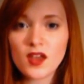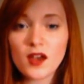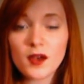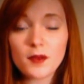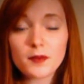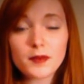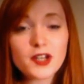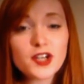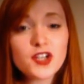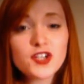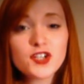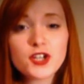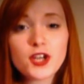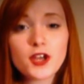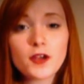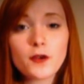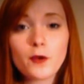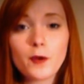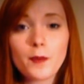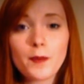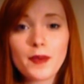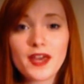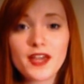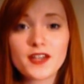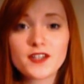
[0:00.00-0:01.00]
I'm going to show
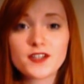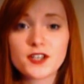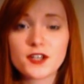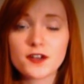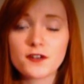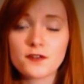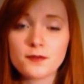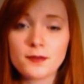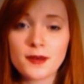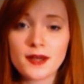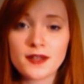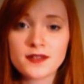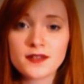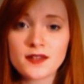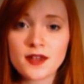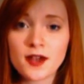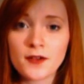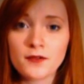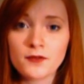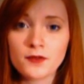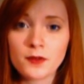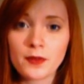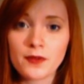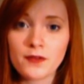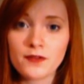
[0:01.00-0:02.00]
you a picture of my
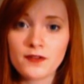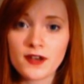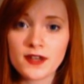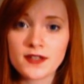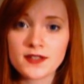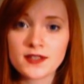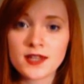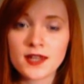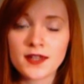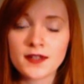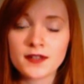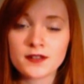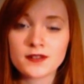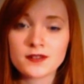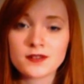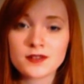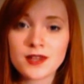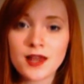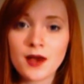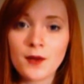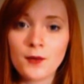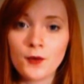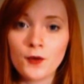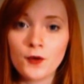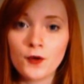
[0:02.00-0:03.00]
sign from the first London
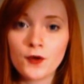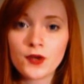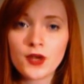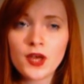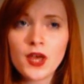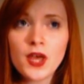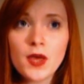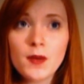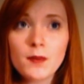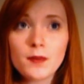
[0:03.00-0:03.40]
Slut Walk